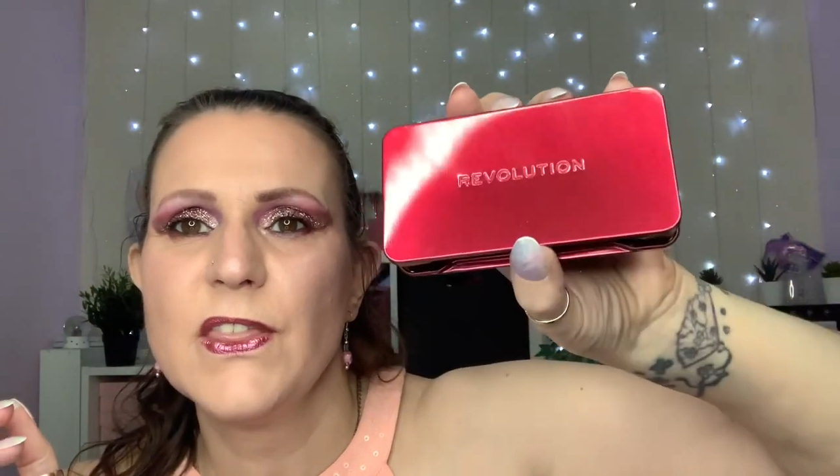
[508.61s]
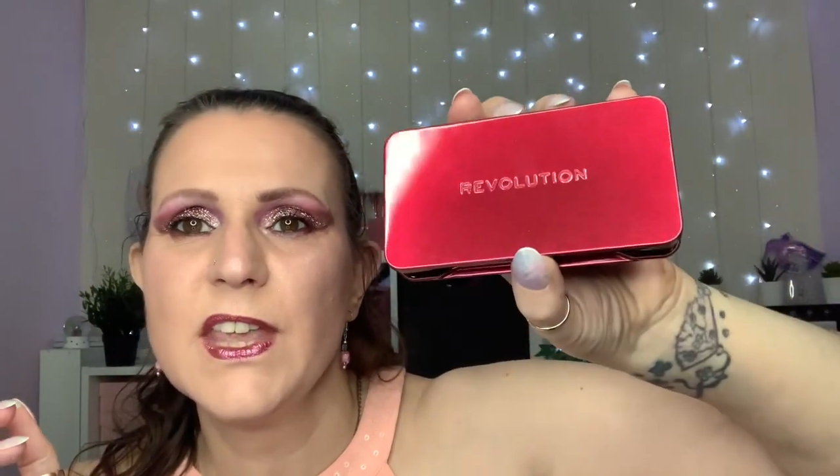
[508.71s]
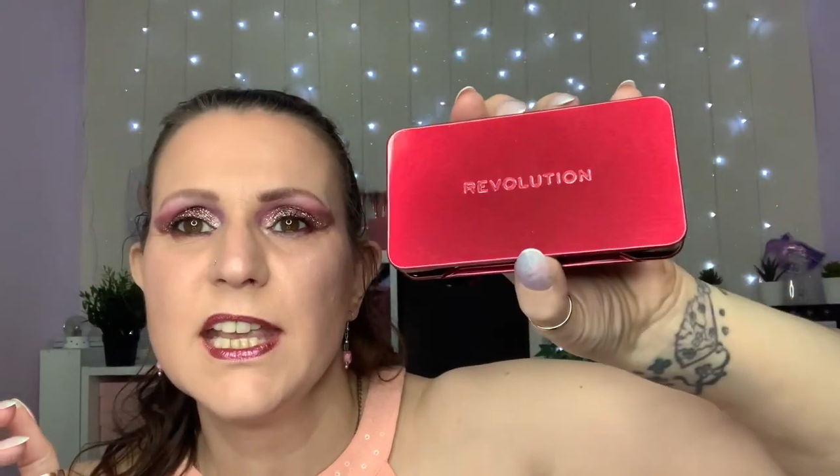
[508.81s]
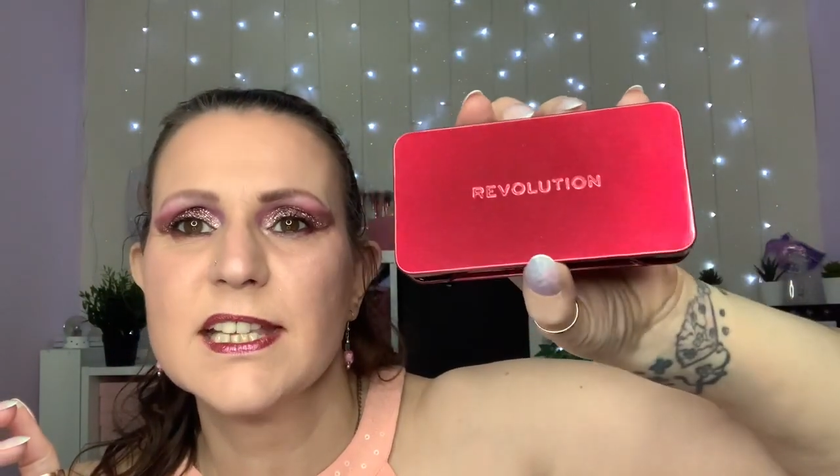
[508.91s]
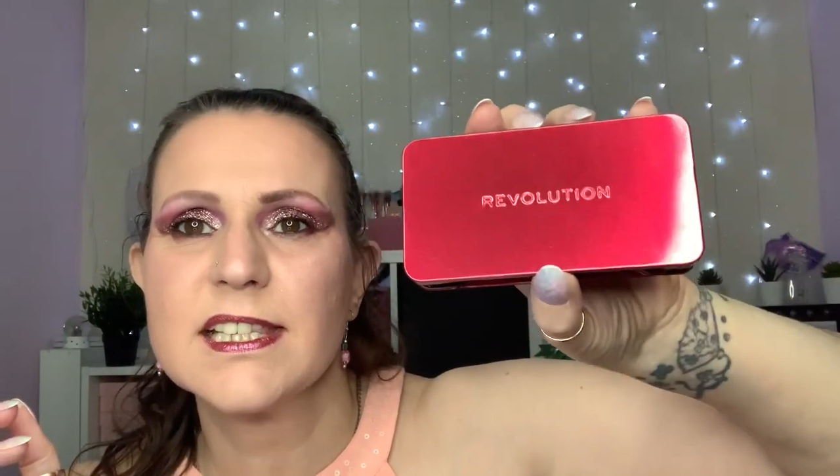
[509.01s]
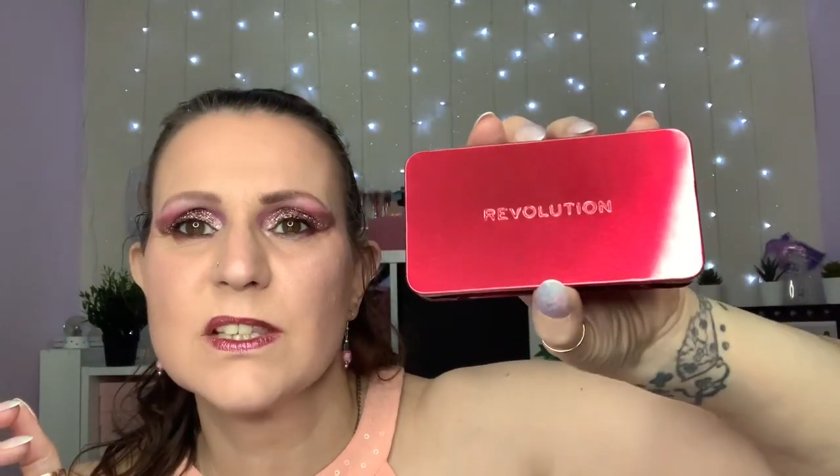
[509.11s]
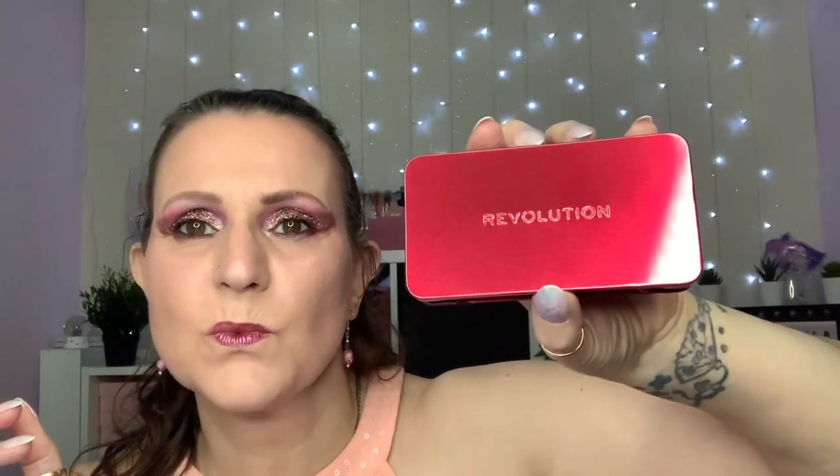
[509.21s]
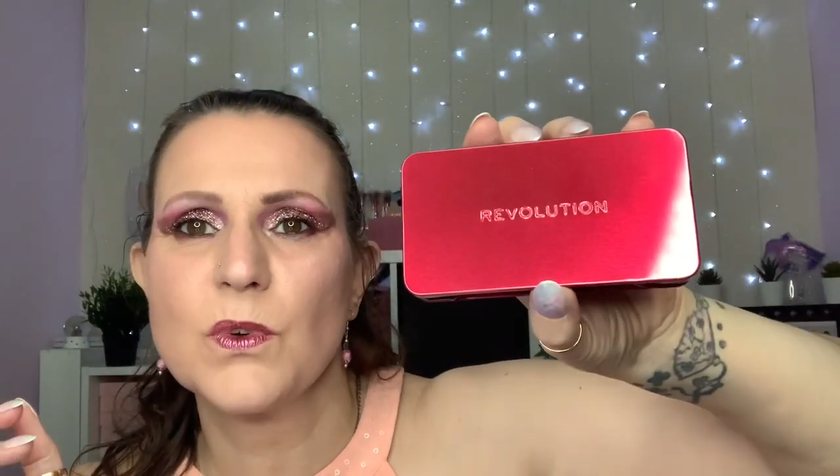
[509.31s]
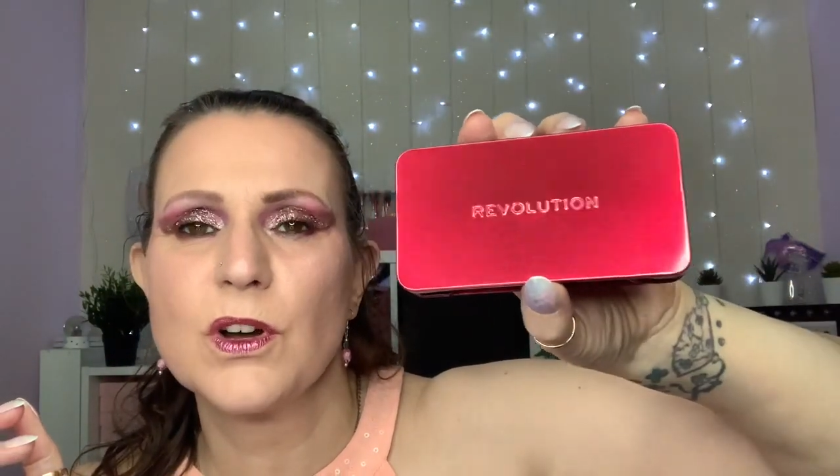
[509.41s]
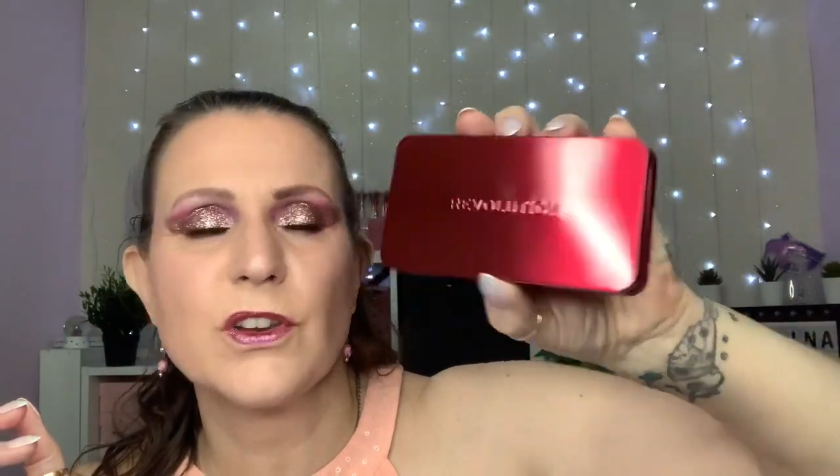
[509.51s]
this
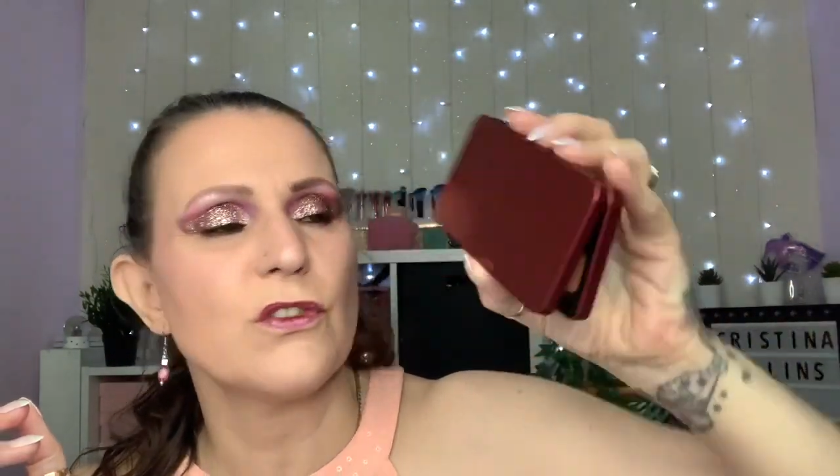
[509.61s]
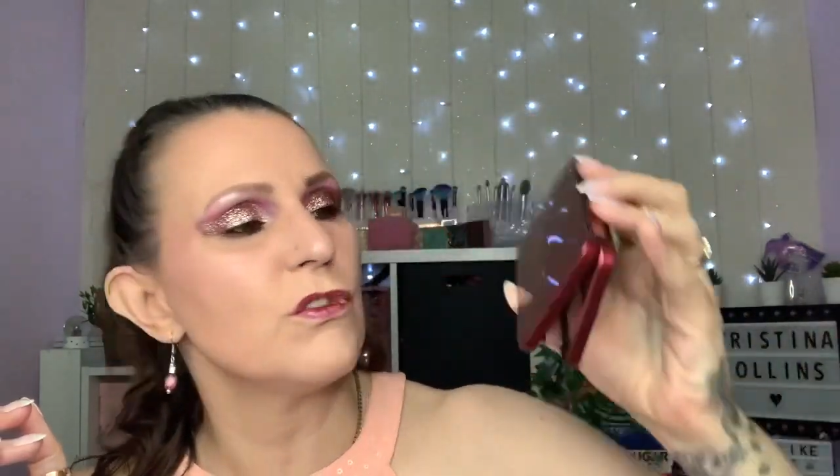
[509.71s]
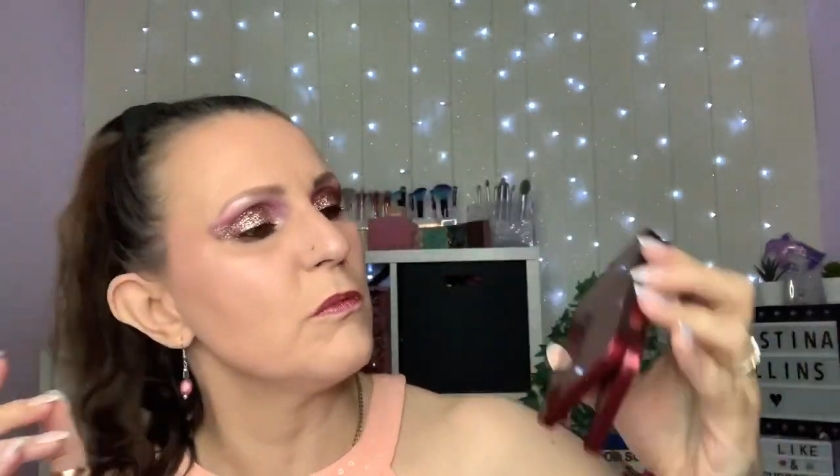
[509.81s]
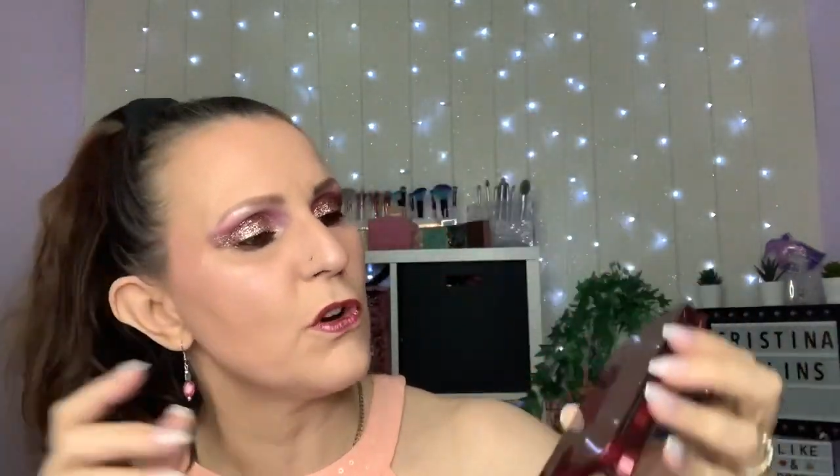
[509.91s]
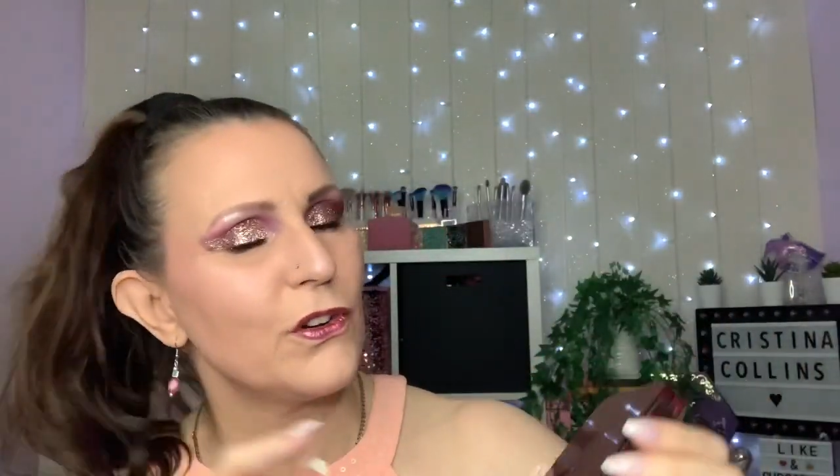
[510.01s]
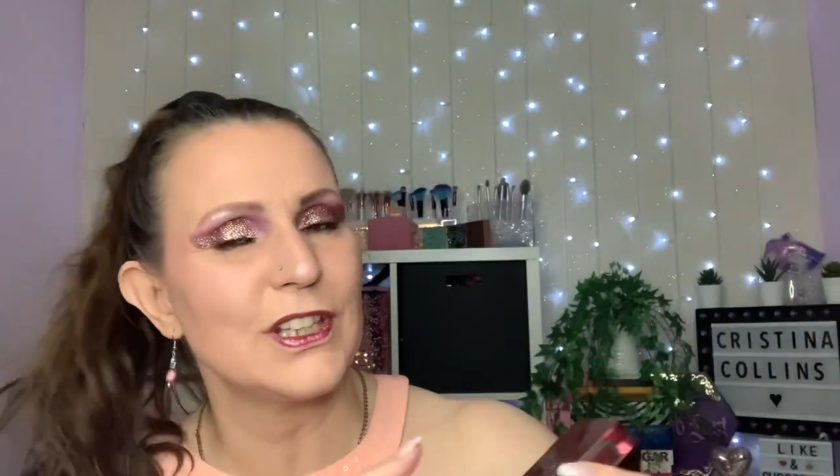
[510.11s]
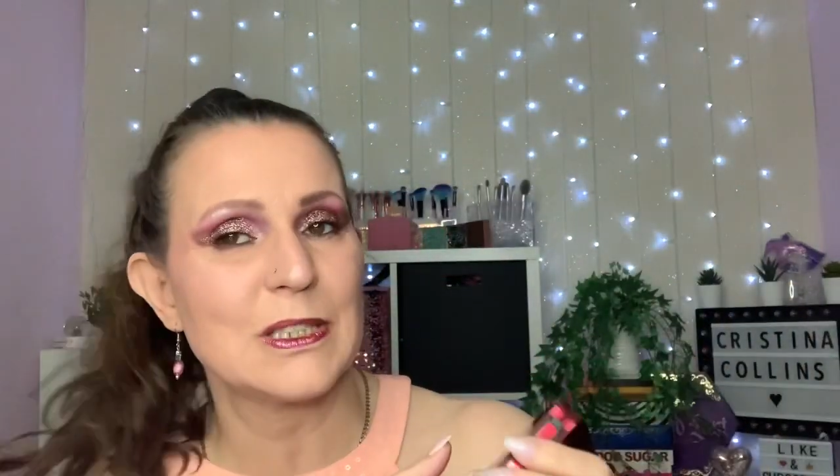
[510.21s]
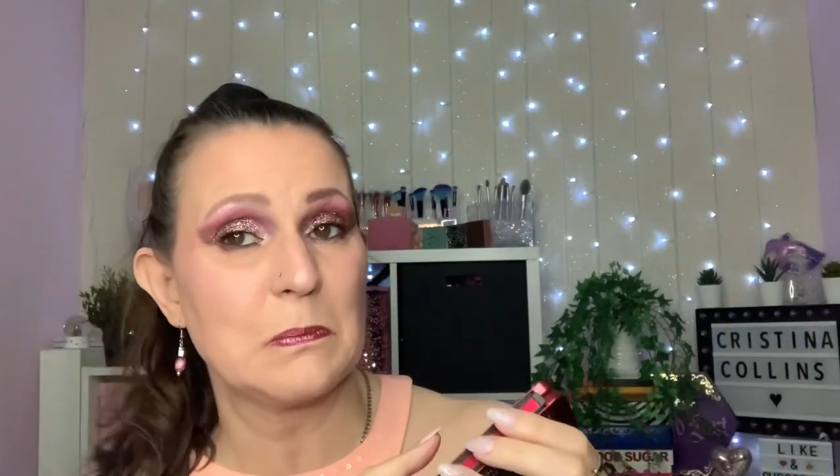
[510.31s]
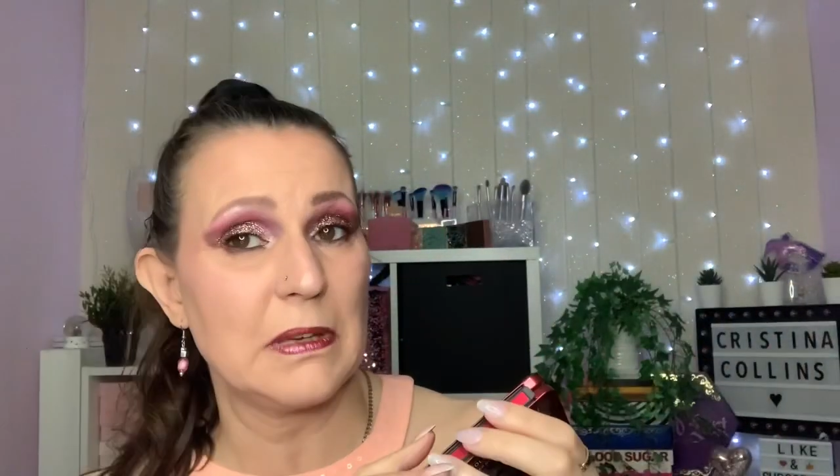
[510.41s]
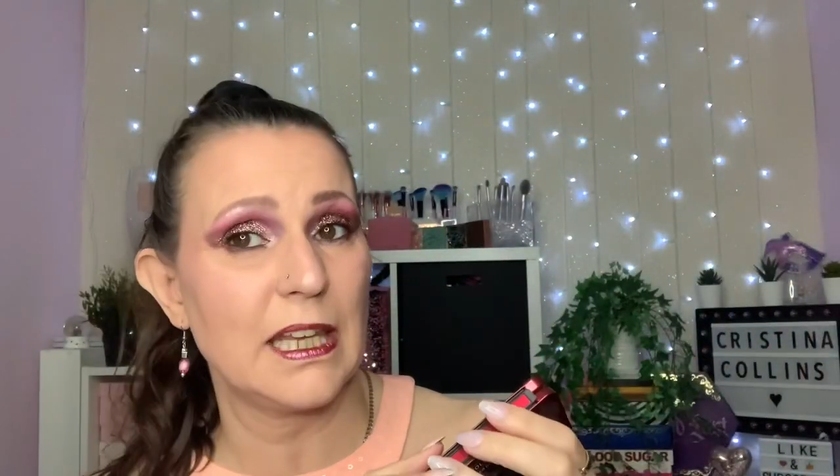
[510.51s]
one
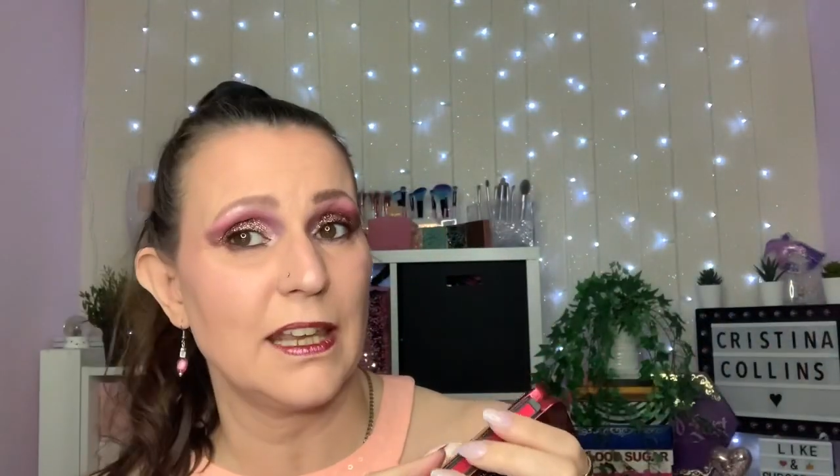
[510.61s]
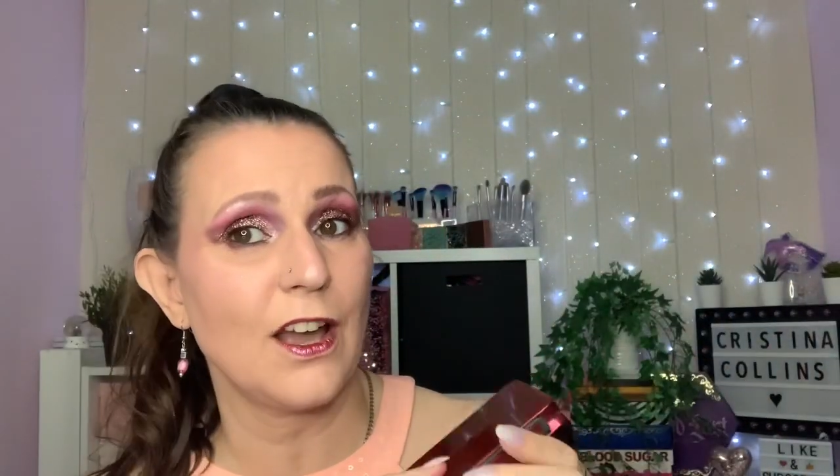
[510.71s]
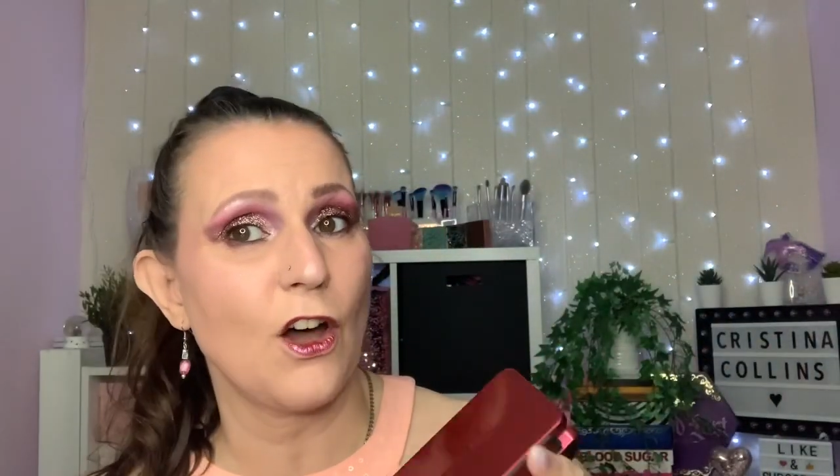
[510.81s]
reminds me